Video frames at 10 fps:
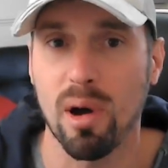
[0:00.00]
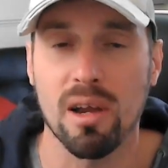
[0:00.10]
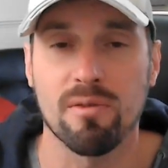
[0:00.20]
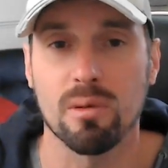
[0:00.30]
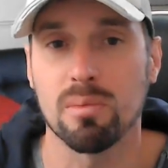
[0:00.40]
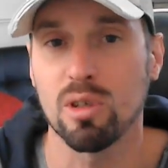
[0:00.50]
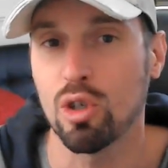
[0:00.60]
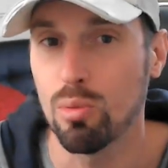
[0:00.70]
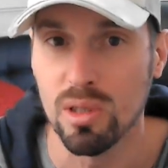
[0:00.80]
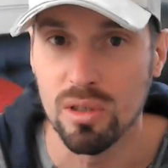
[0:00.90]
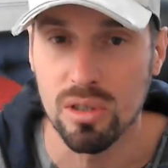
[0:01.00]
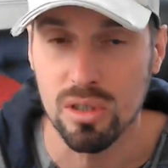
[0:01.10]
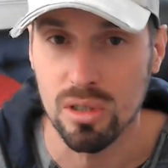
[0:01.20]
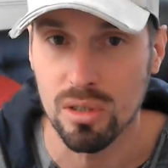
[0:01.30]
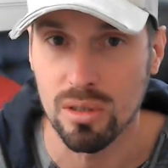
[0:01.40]
from
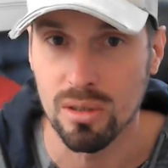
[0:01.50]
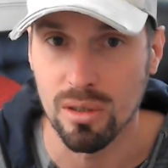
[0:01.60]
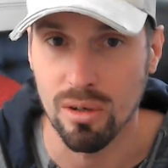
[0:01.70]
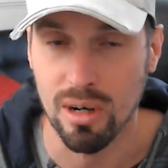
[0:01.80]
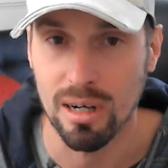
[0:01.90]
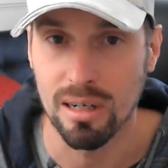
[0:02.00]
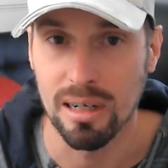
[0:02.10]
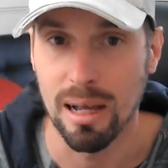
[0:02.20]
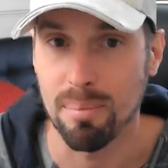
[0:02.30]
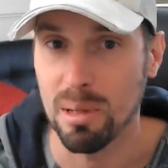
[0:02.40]
humans, all right? And people